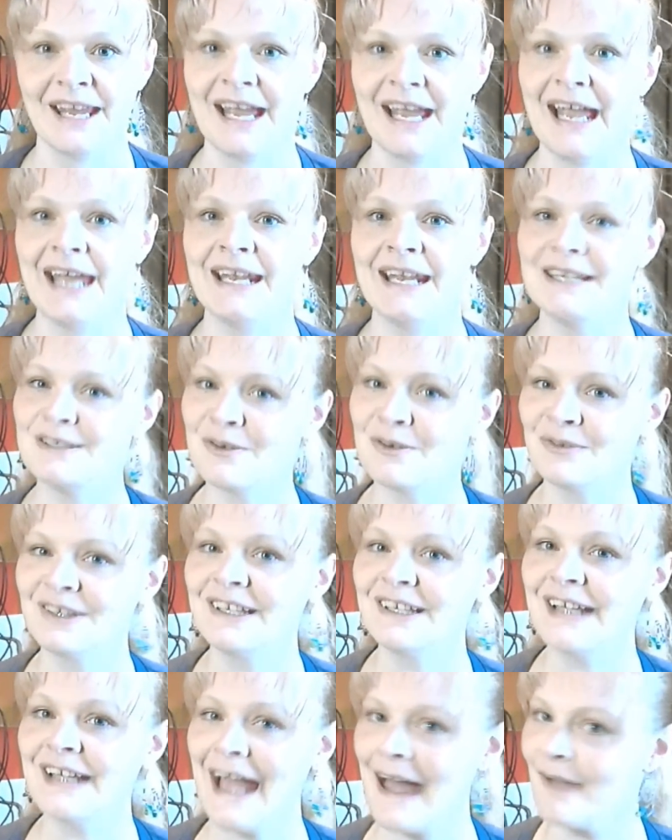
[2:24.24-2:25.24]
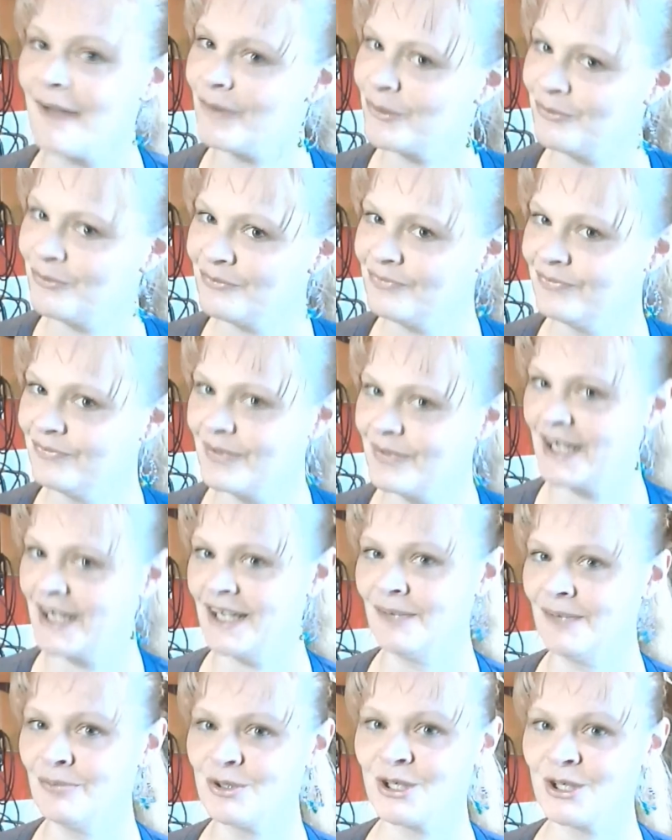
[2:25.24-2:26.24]
I don't really have
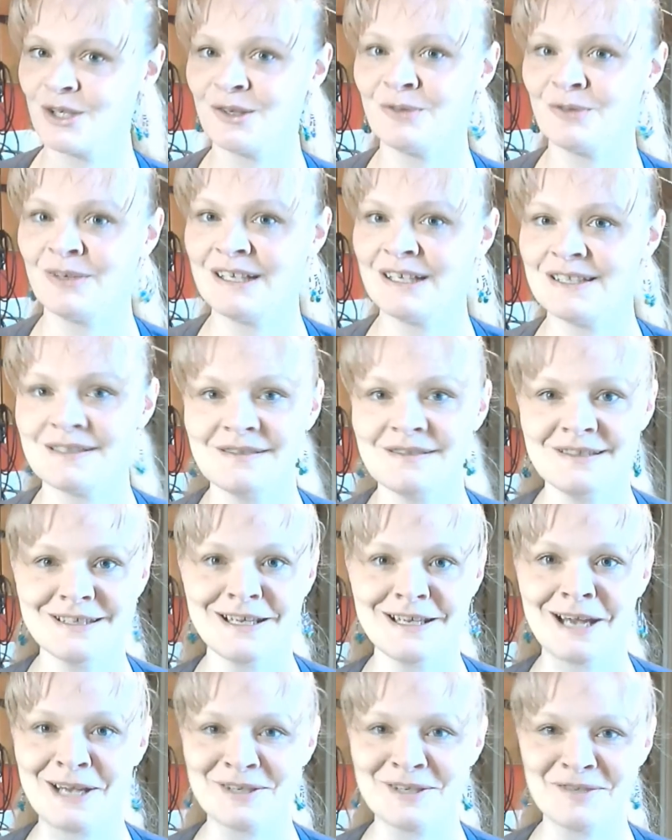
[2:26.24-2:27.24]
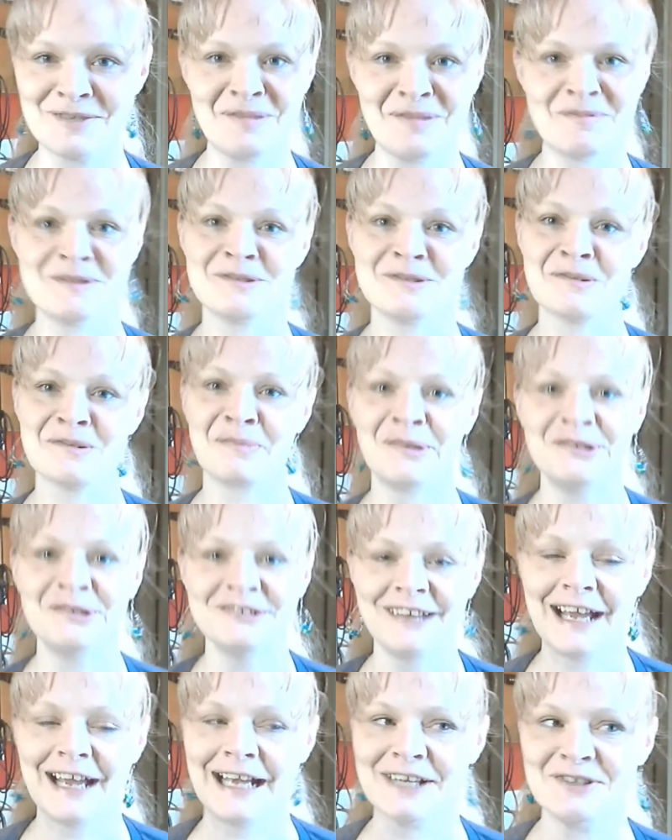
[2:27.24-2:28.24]
any particular reasons that I should be miserable.
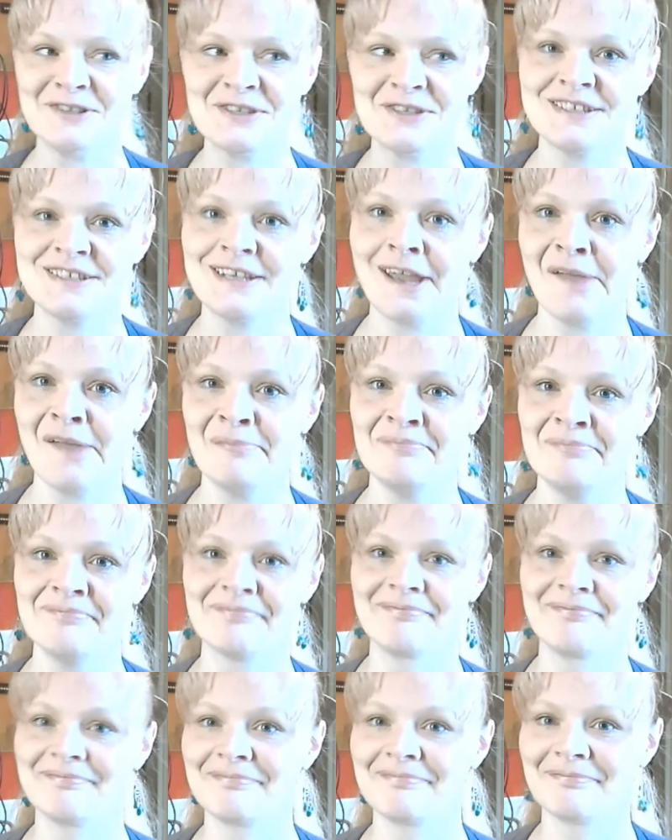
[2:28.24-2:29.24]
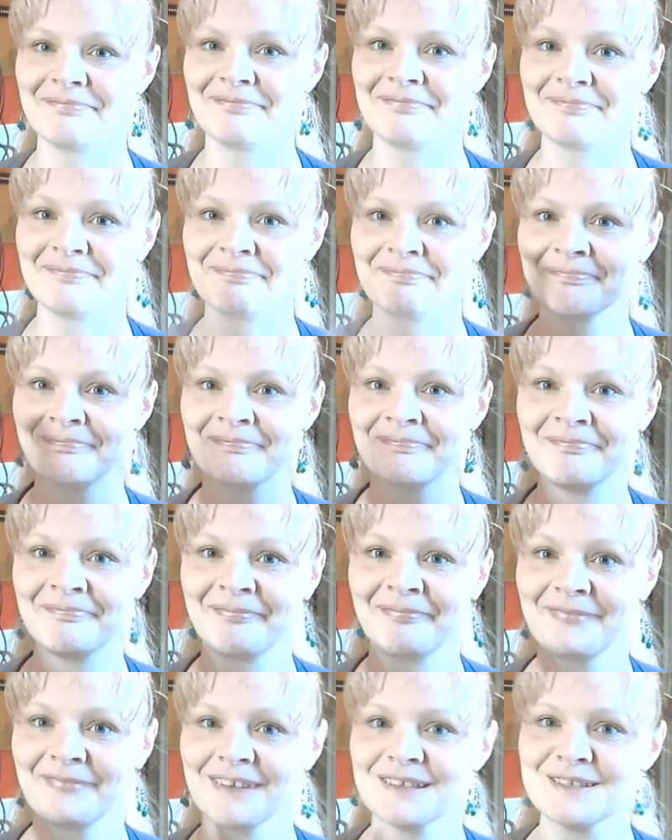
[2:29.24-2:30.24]
I just am.
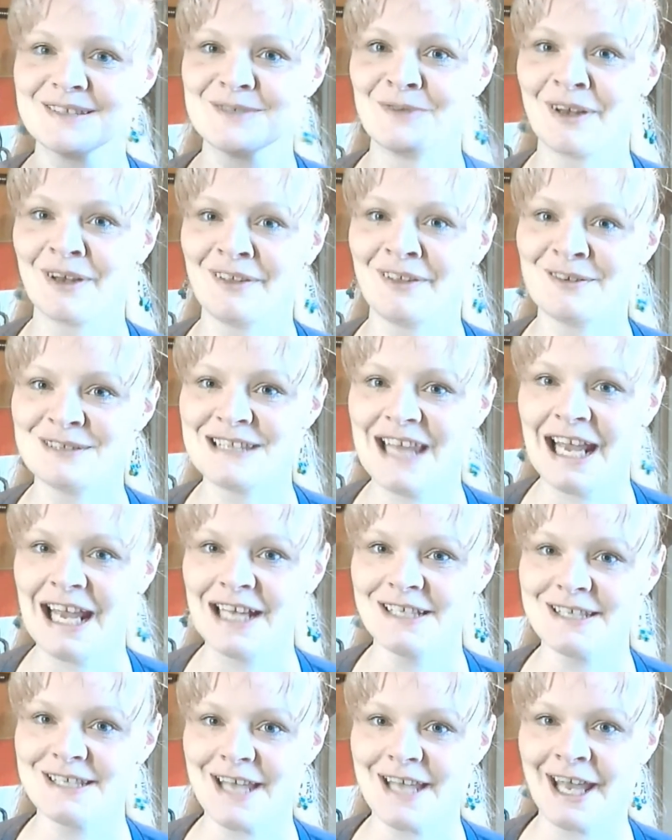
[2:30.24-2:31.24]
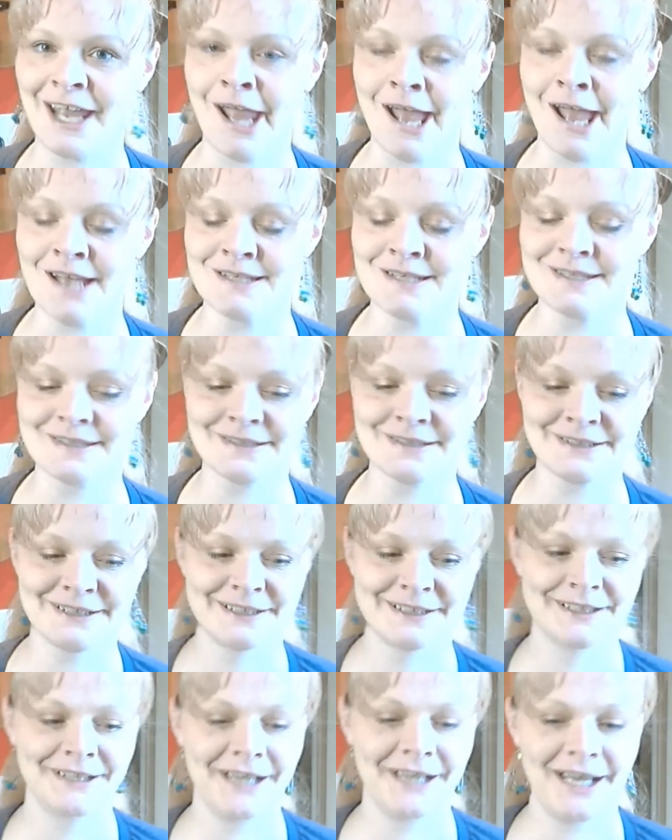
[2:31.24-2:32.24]
It's one of those things, I guess.
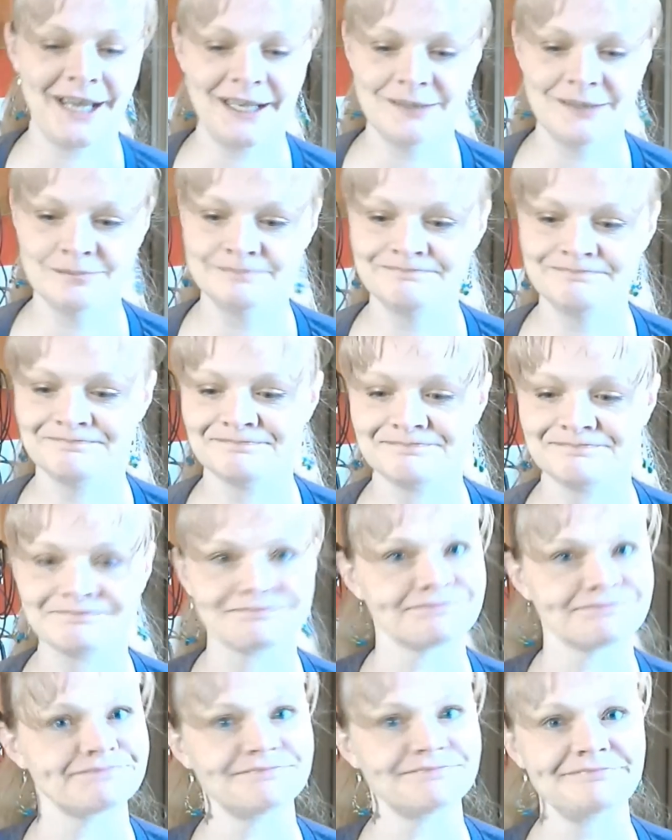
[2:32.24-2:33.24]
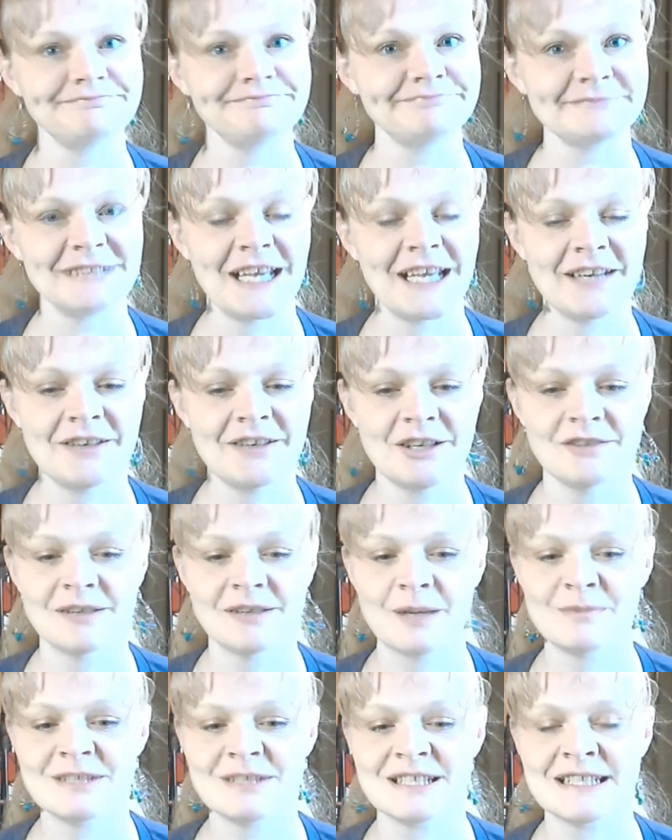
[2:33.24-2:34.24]
I don't know.
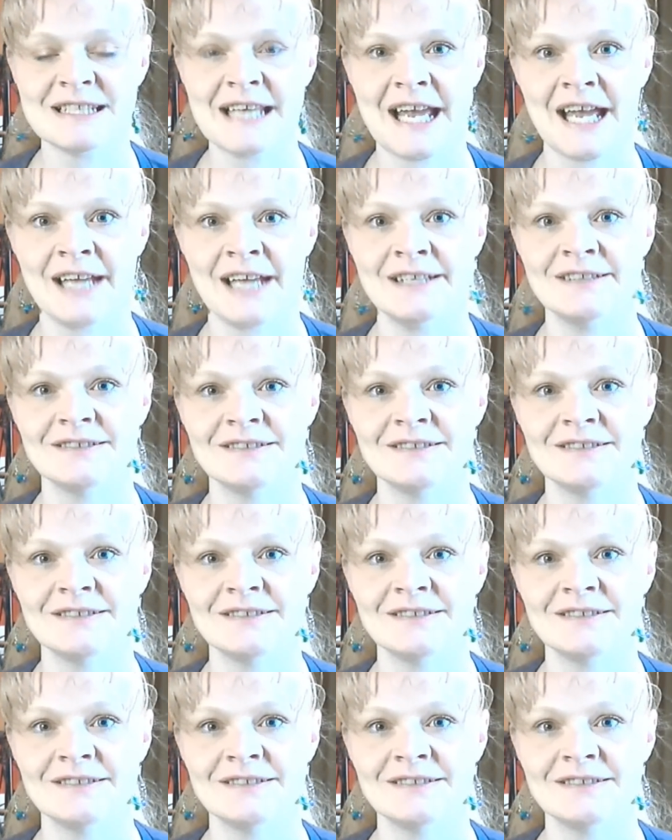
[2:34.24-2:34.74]
I'm just sad.